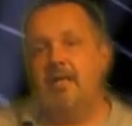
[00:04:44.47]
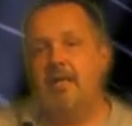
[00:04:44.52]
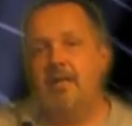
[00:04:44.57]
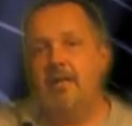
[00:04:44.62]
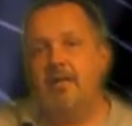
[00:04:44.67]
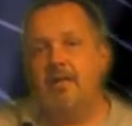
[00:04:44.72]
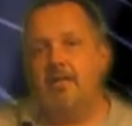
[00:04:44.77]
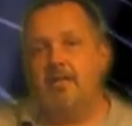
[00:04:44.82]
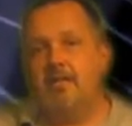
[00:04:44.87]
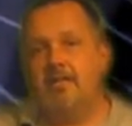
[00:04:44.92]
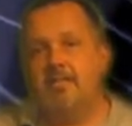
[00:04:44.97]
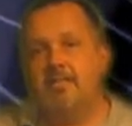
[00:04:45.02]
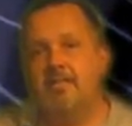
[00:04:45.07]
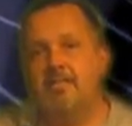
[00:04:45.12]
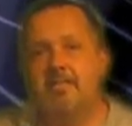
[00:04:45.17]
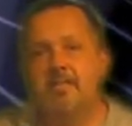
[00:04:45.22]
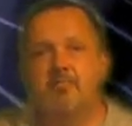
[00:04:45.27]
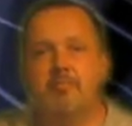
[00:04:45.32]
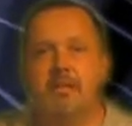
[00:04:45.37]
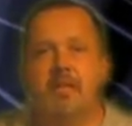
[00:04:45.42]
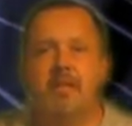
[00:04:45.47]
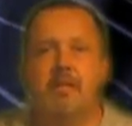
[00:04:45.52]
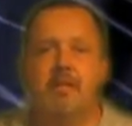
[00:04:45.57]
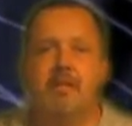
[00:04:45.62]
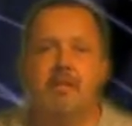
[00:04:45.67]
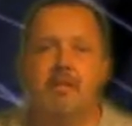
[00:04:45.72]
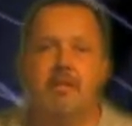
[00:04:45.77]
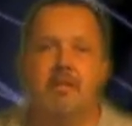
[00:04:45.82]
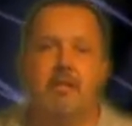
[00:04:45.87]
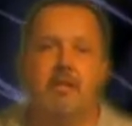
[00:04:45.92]
Now, let's think about
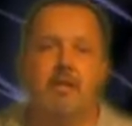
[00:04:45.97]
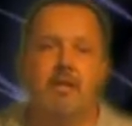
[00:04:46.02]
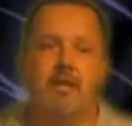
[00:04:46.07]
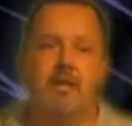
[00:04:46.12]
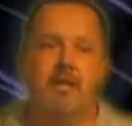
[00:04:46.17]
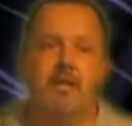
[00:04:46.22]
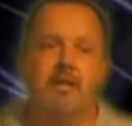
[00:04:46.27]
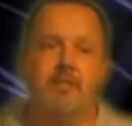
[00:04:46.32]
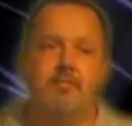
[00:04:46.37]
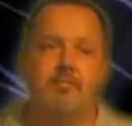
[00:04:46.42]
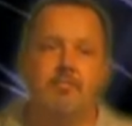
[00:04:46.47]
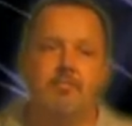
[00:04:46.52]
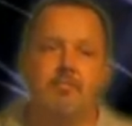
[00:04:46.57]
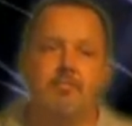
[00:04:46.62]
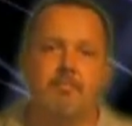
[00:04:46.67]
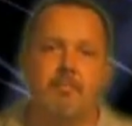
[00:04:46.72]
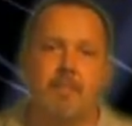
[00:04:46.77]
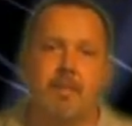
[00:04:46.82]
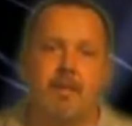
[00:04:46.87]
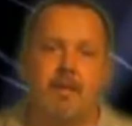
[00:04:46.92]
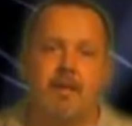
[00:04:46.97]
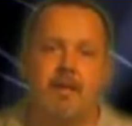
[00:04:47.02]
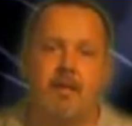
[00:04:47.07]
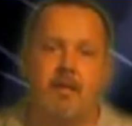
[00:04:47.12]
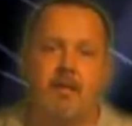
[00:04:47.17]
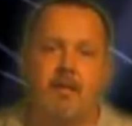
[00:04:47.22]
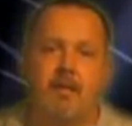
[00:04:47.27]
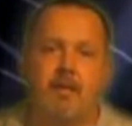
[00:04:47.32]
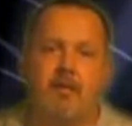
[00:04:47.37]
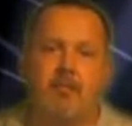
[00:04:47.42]
it,
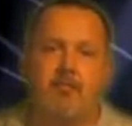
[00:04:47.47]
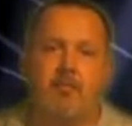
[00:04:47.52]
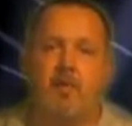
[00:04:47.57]
a